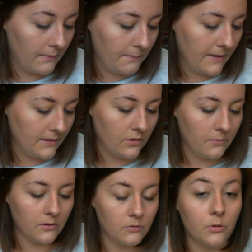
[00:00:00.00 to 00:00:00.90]
bit too
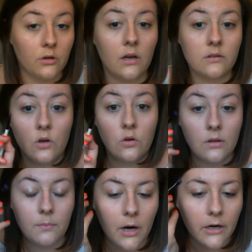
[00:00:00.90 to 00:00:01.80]
much product on
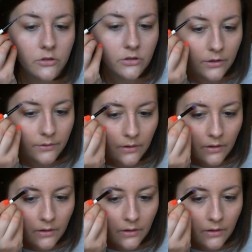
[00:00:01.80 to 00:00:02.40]
the brush. So